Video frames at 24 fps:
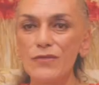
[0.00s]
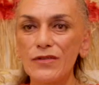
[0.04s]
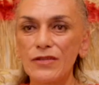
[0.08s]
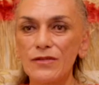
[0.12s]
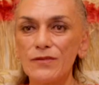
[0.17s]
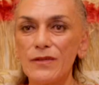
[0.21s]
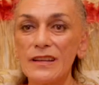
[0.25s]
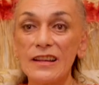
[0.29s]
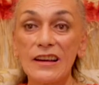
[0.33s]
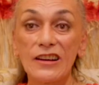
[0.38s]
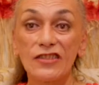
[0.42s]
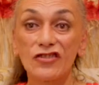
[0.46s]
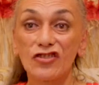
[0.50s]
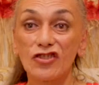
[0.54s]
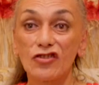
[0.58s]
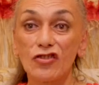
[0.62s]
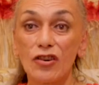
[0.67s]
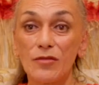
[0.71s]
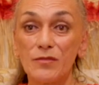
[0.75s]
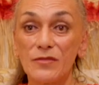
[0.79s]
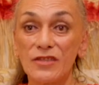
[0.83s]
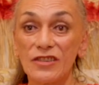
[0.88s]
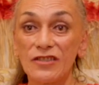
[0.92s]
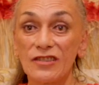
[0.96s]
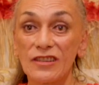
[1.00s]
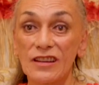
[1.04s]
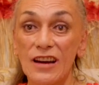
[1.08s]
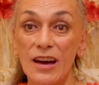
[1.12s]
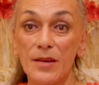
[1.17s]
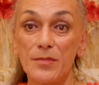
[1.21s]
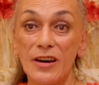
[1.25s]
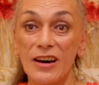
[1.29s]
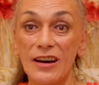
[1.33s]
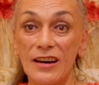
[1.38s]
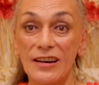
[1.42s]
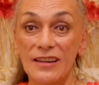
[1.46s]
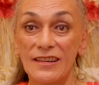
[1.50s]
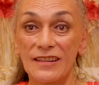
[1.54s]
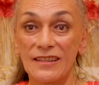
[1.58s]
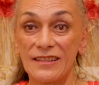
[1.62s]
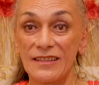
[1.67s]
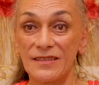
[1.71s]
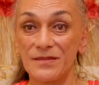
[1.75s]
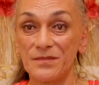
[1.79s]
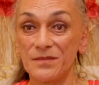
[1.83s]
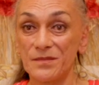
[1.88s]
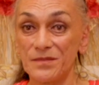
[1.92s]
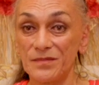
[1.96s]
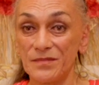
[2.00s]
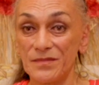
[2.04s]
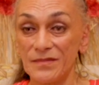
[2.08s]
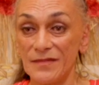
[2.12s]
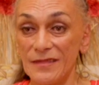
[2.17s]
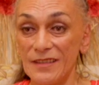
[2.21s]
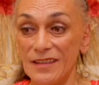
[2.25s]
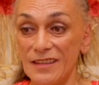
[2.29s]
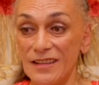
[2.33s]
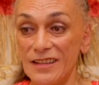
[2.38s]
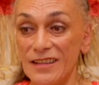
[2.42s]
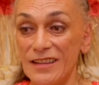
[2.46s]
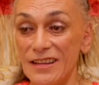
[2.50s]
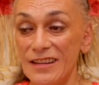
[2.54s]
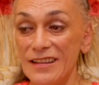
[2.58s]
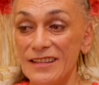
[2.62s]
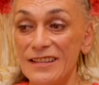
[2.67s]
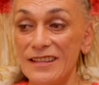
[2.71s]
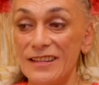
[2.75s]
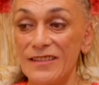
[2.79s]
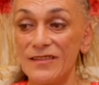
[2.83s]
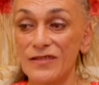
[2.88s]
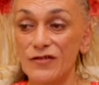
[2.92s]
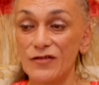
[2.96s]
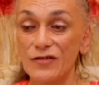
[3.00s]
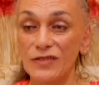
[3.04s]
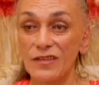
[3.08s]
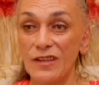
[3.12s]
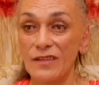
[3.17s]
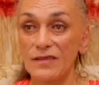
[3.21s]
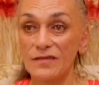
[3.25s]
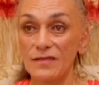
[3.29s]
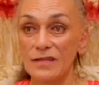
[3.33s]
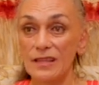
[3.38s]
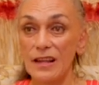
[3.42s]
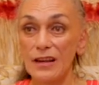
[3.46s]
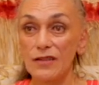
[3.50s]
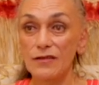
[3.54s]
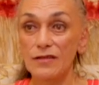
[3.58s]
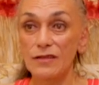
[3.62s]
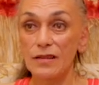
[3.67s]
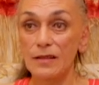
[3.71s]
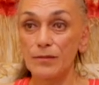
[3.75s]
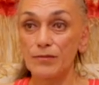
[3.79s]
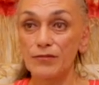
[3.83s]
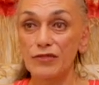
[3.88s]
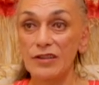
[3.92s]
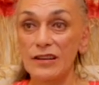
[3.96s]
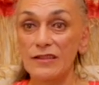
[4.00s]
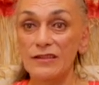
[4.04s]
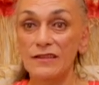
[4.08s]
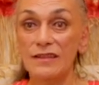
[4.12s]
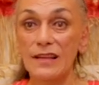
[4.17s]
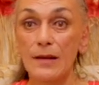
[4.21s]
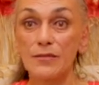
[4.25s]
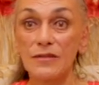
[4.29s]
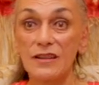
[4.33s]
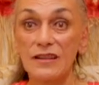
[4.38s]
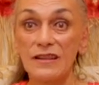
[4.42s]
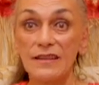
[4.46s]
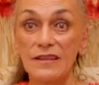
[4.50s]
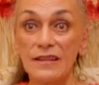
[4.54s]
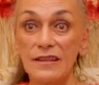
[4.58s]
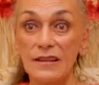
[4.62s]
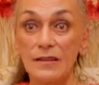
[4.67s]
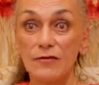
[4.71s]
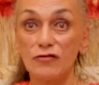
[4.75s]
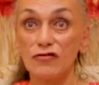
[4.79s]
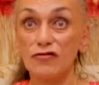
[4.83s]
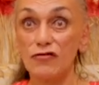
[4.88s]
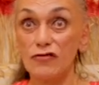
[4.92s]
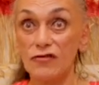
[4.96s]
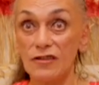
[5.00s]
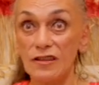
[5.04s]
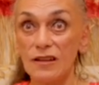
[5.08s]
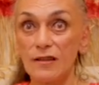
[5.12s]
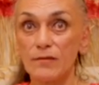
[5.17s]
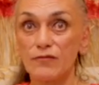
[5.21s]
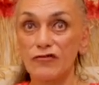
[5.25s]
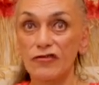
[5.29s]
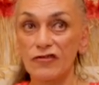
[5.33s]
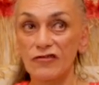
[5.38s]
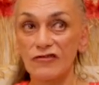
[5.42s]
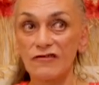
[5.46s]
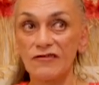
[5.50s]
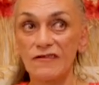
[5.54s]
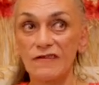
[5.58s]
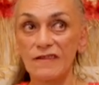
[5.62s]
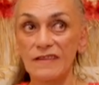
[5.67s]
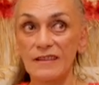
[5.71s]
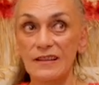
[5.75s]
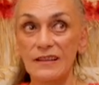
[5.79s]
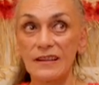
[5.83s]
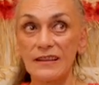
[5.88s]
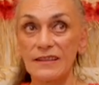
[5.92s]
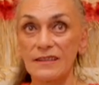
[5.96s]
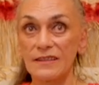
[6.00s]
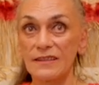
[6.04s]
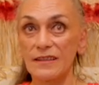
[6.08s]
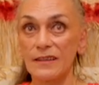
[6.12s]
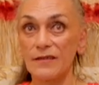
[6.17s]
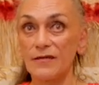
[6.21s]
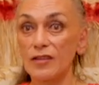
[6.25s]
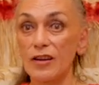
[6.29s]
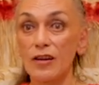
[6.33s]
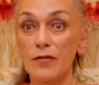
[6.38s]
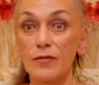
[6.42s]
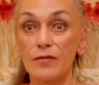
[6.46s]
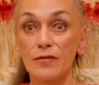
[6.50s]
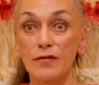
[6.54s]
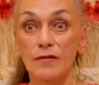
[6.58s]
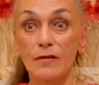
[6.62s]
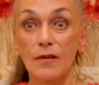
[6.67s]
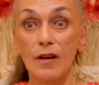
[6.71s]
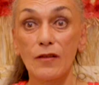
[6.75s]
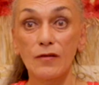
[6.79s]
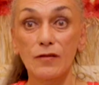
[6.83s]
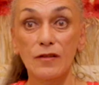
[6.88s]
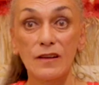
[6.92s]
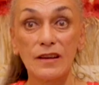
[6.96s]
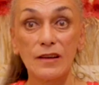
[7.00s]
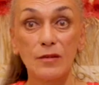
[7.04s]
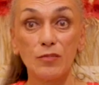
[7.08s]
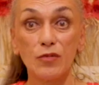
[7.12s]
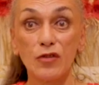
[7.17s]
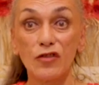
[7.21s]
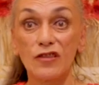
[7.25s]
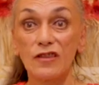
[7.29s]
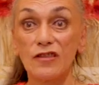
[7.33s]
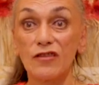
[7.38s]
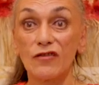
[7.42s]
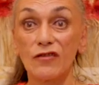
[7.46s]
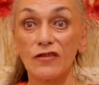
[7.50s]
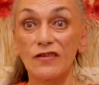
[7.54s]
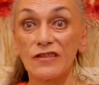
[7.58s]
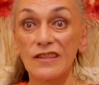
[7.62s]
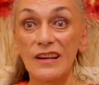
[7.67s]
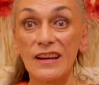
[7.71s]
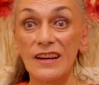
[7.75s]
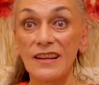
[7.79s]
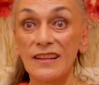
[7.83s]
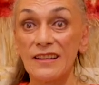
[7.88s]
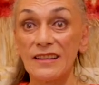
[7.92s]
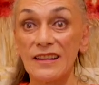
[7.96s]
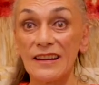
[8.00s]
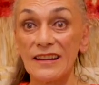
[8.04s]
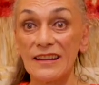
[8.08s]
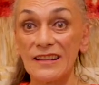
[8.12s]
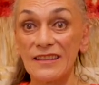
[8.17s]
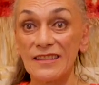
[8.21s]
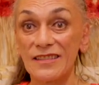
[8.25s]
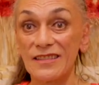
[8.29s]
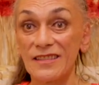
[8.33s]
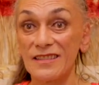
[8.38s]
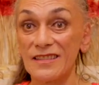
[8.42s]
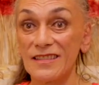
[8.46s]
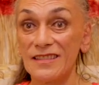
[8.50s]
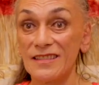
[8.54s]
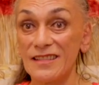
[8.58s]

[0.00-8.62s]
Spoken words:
was one that actually got me into kapahaka. So they used to practice up there in New Zealand Prostitutes Collective, and I was here working on Saturdays.